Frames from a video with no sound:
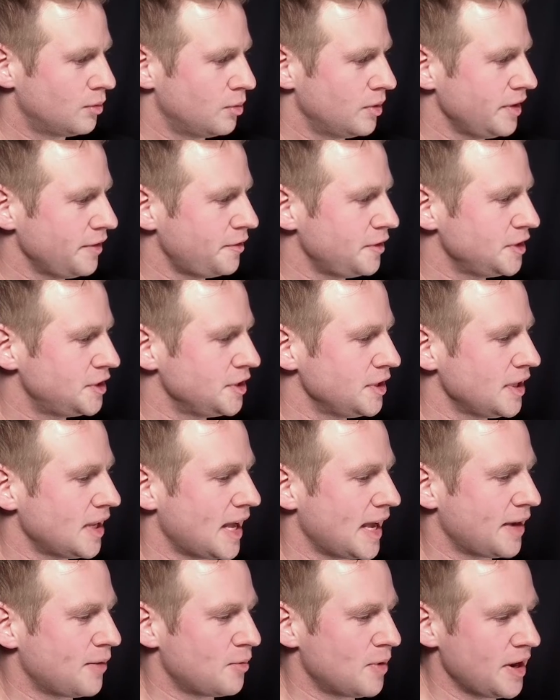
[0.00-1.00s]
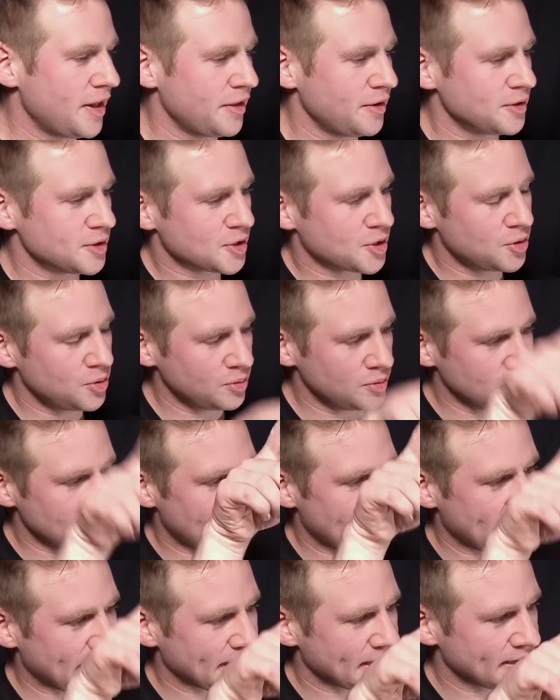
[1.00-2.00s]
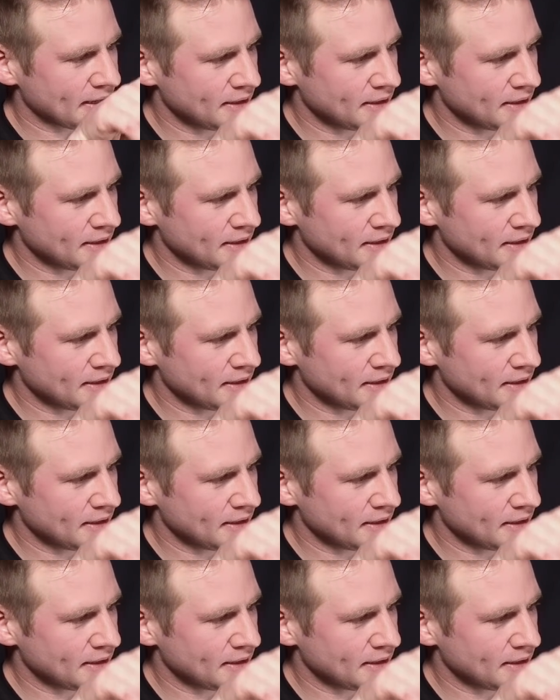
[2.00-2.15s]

What if we do like one of those cool like